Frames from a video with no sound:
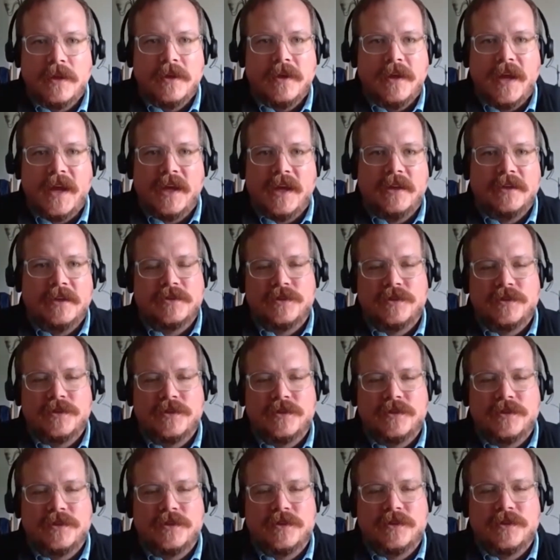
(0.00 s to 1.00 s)
and it's a
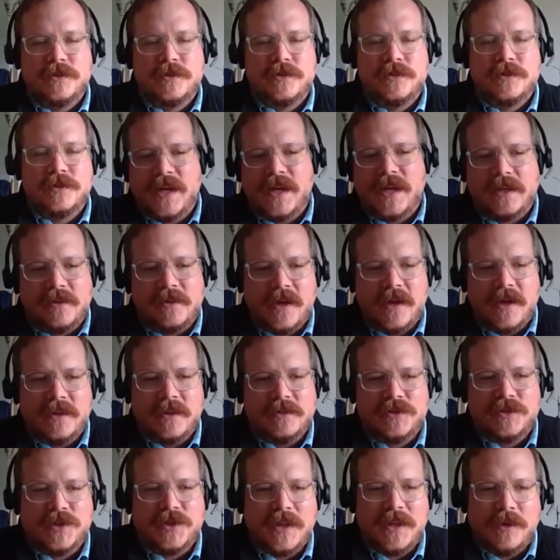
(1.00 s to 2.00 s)
wonderful
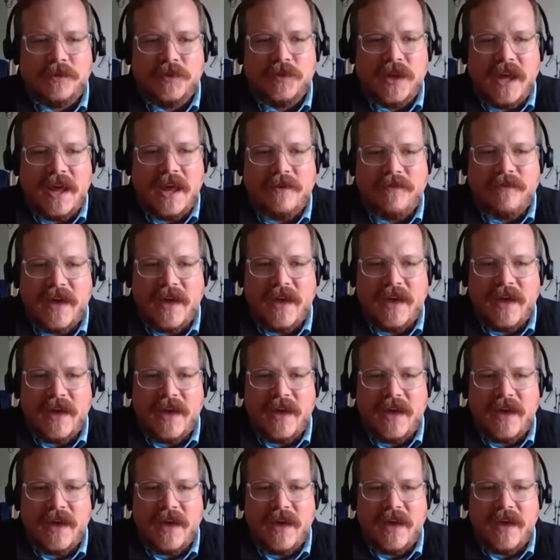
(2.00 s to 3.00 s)
technology that we have
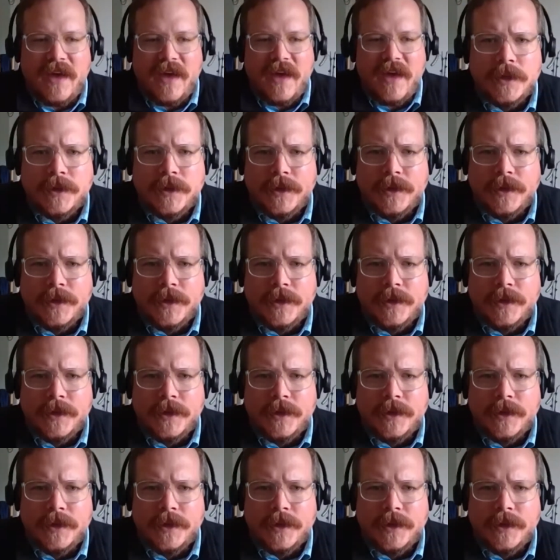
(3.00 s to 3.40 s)
access to.